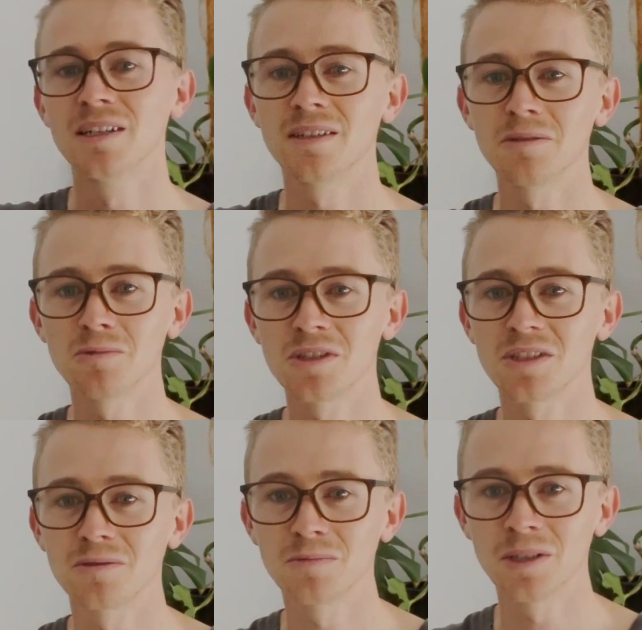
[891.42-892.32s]
it
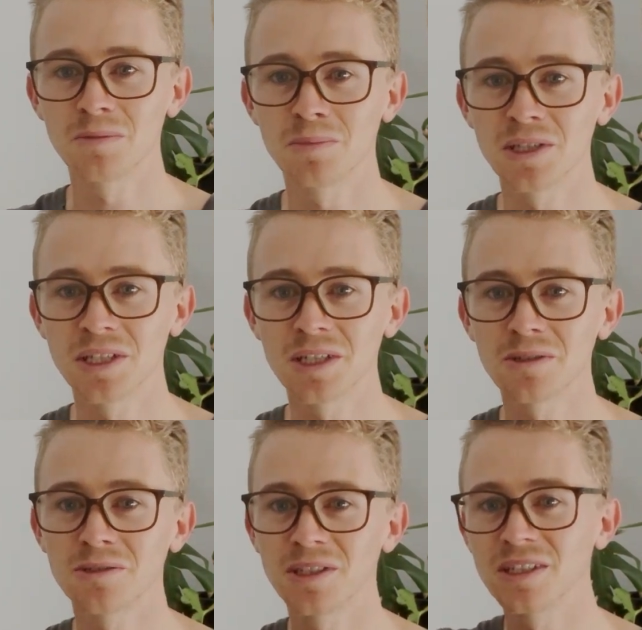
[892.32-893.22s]
wasn't a big hill
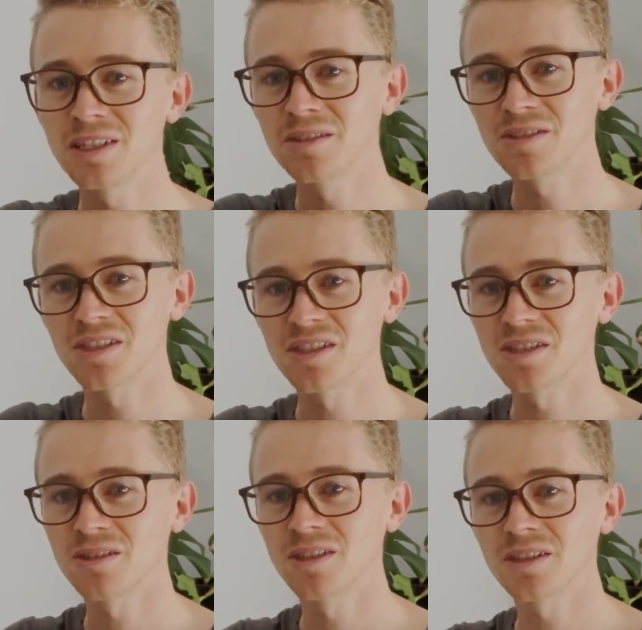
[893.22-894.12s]
or anything, it was just
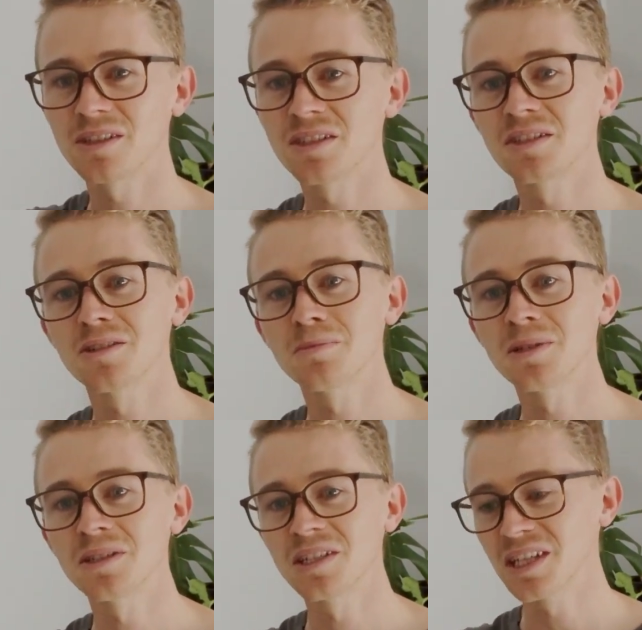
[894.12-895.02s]
slightly
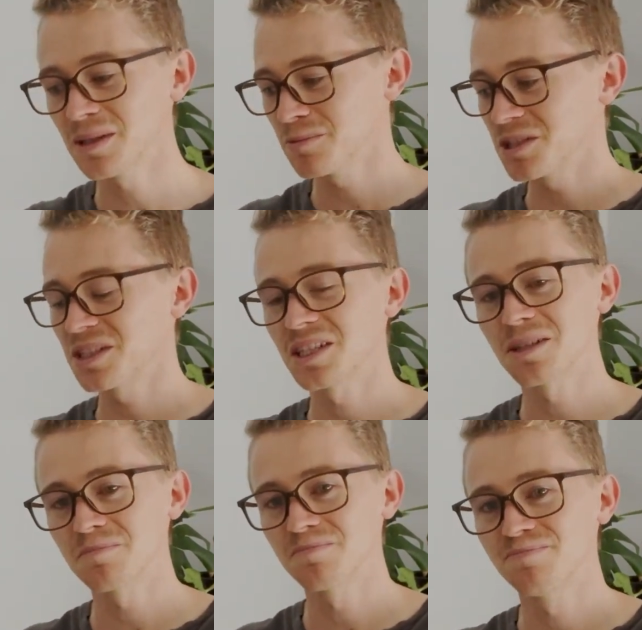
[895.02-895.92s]
sloping down. We set
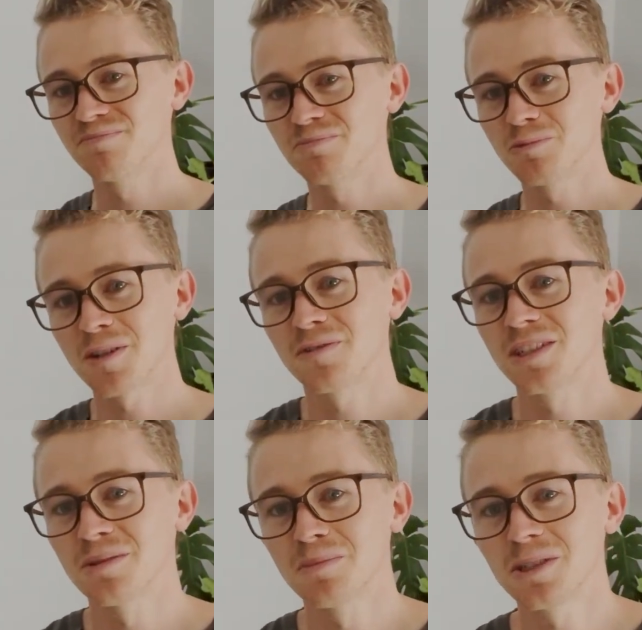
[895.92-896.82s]
up roughly
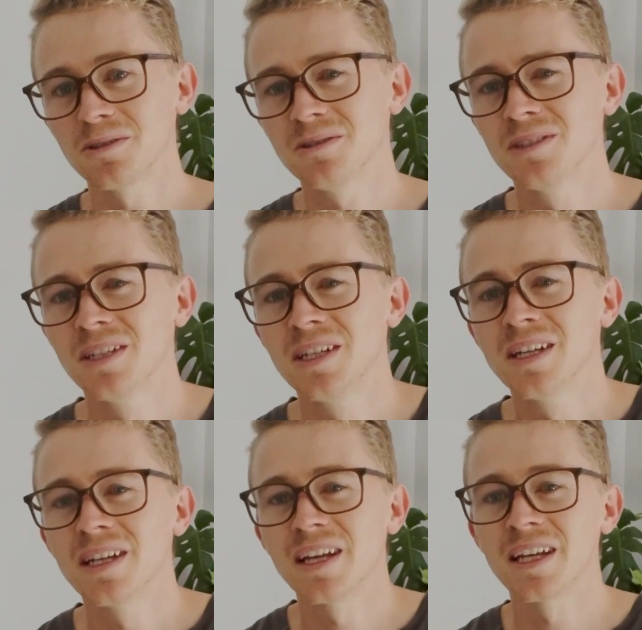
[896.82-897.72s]
in the middle,
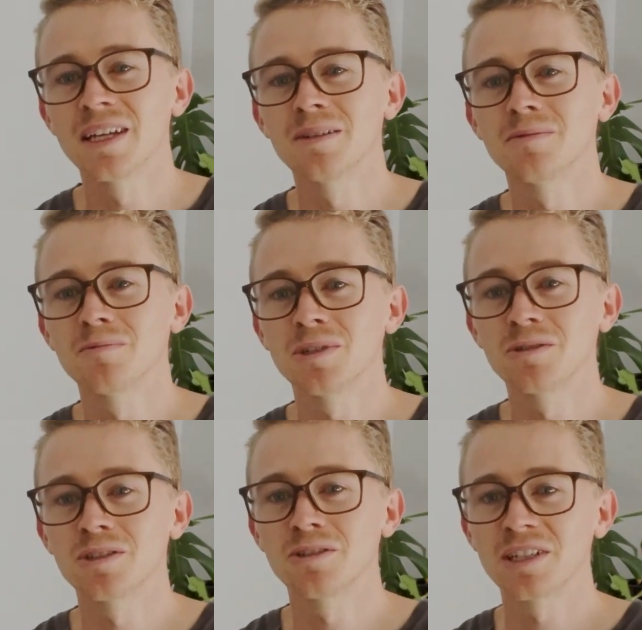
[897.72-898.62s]
and we were
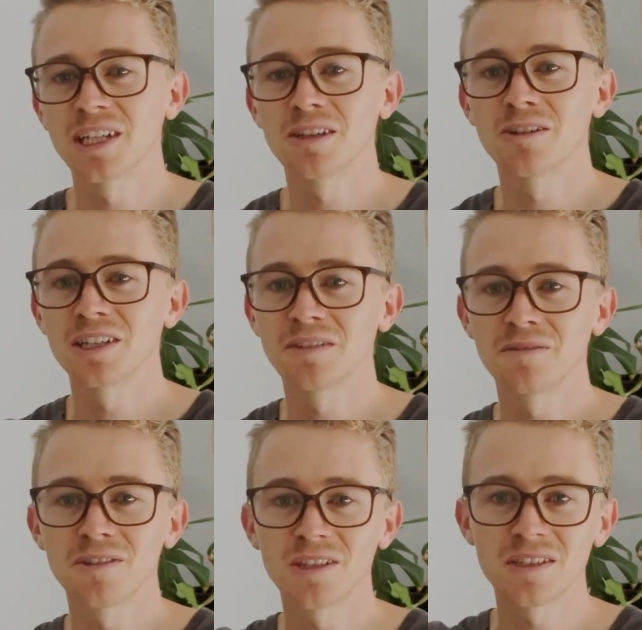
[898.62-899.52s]
doing our LiDAR
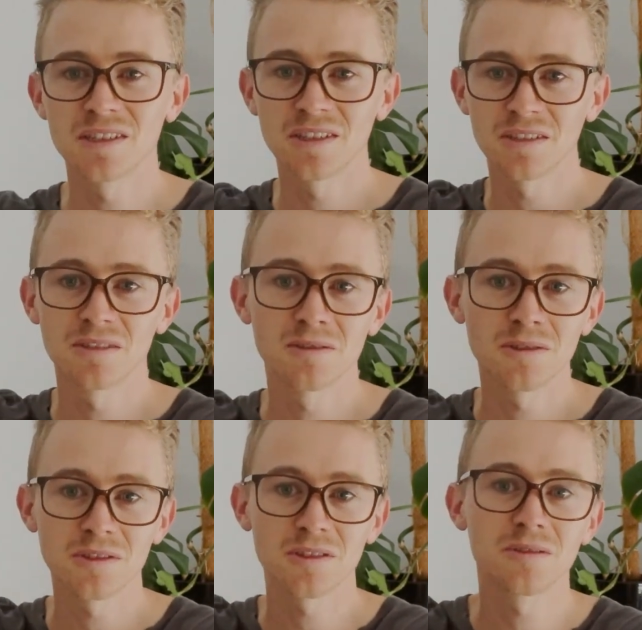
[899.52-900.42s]
flight, so
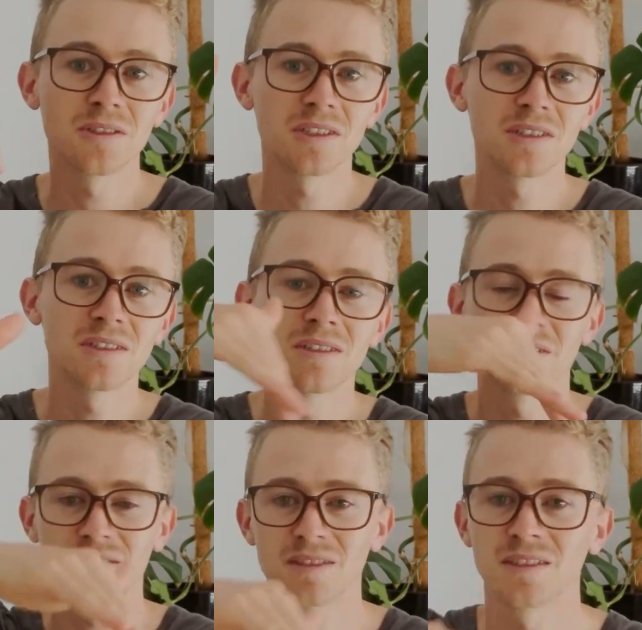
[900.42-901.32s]
cross-gridding
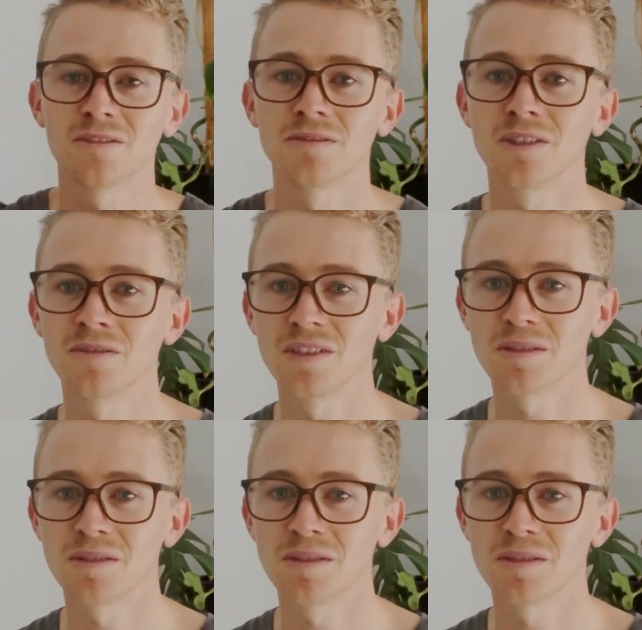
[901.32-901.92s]
over this